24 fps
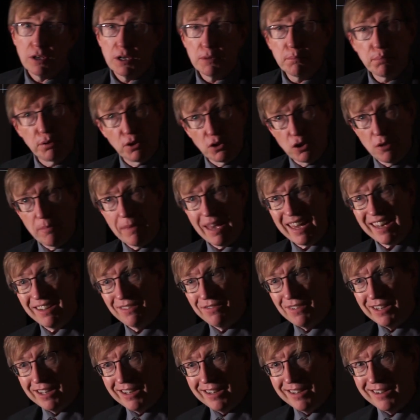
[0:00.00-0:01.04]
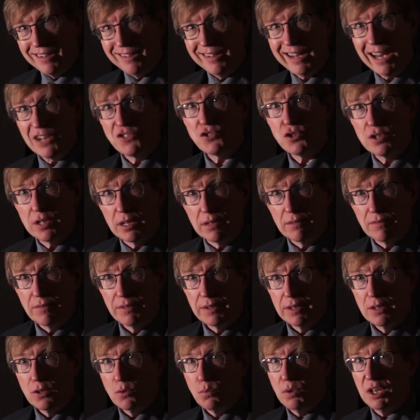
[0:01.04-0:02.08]
Pluto made of nitrogen,
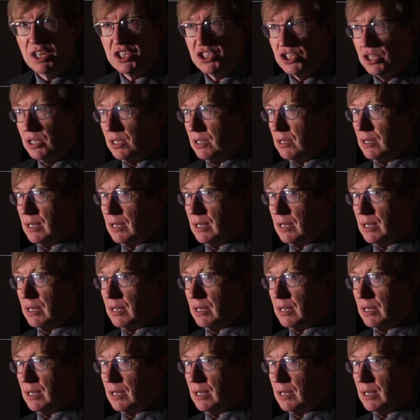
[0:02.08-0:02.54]
which